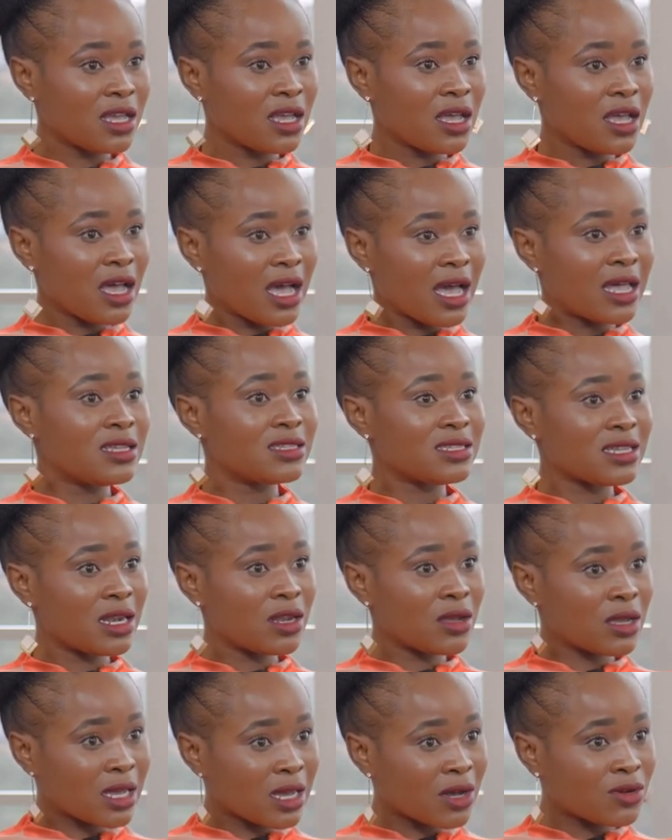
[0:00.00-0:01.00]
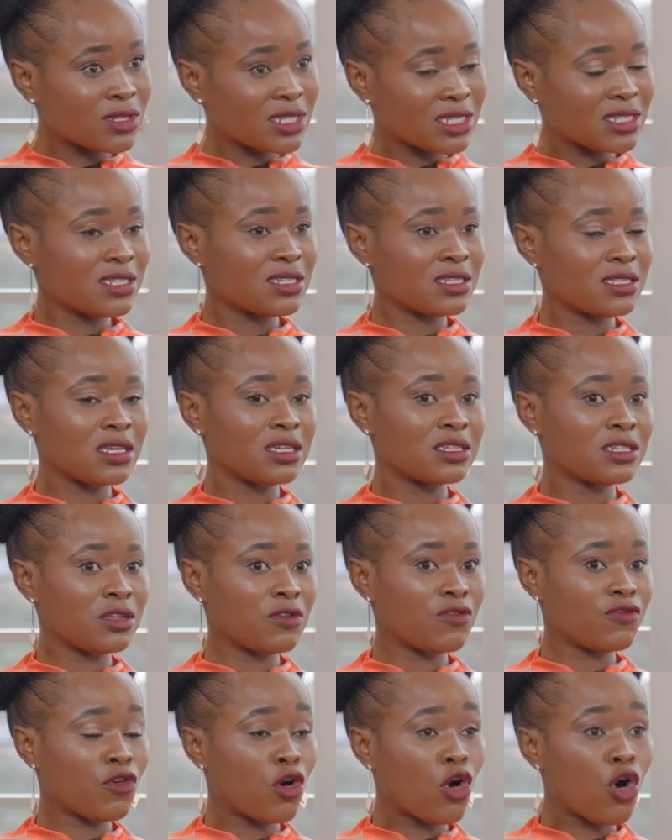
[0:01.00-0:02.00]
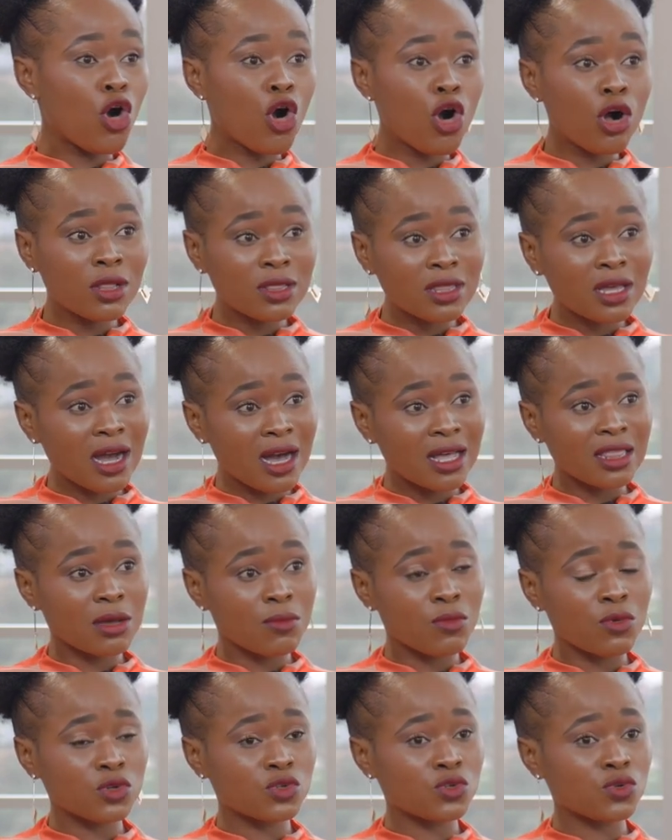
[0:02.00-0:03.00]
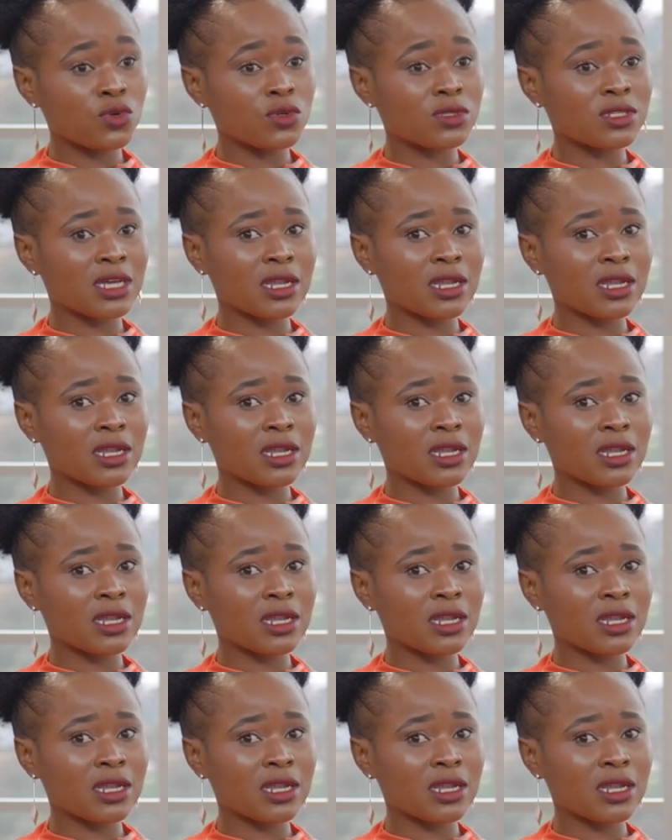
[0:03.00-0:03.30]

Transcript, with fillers: Literally got a distinction for all the other modules.